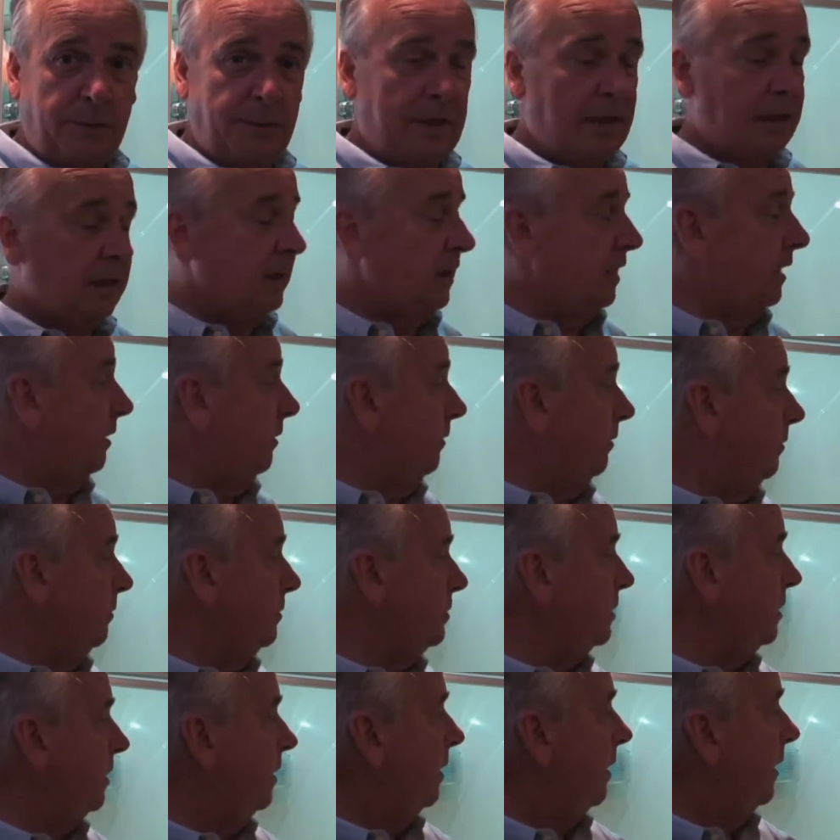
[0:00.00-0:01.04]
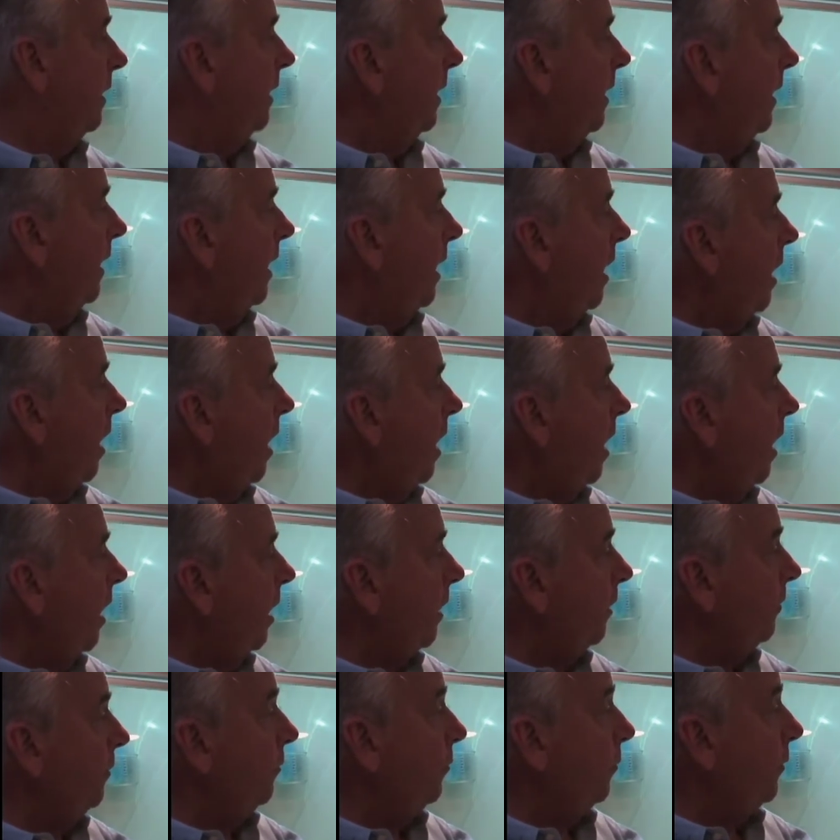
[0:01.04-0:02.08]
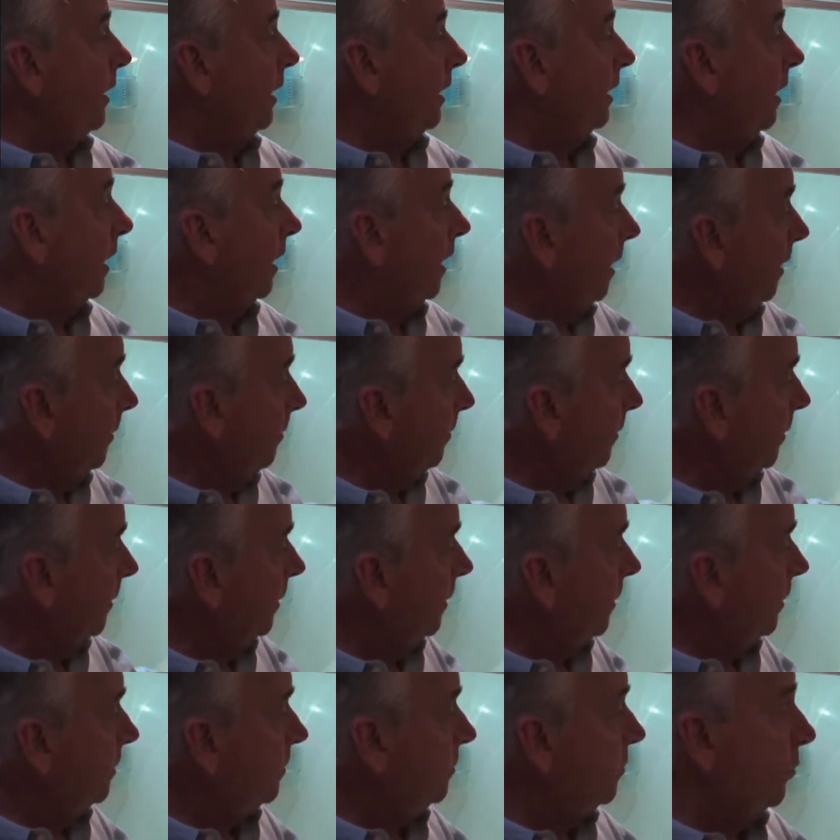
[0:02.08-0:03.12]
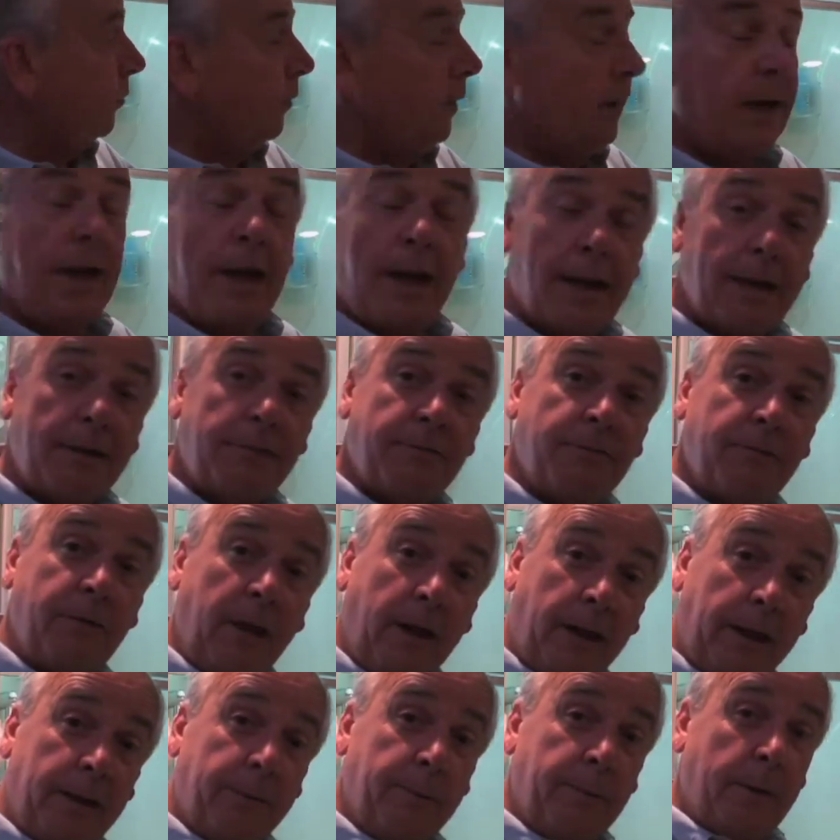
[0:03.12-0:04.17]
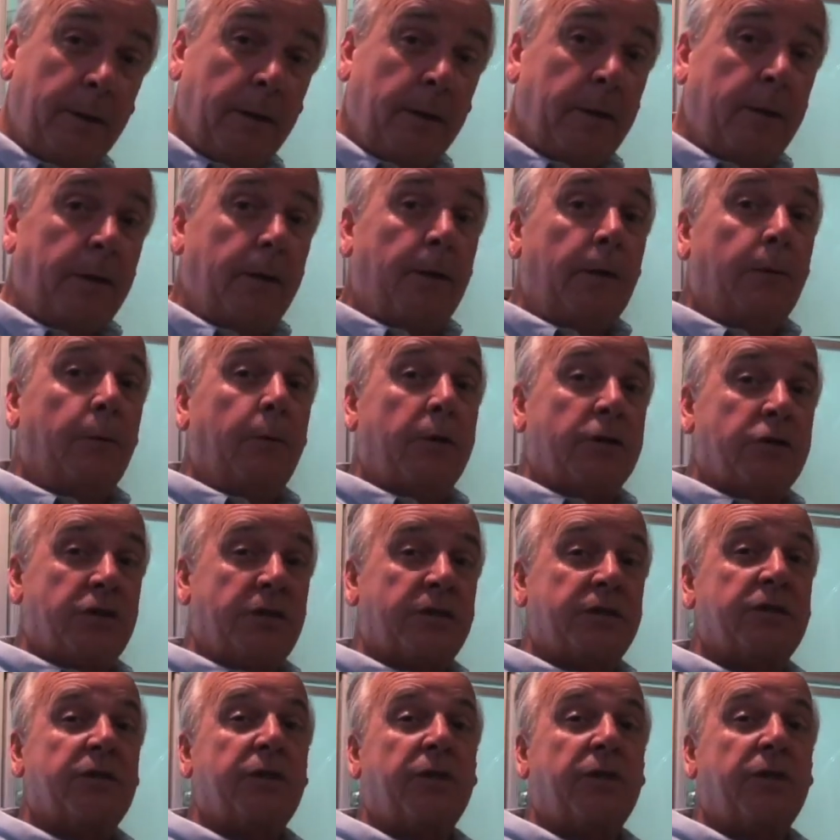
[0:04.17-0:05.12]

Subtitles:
BTUs, all the way up to a high flame, which is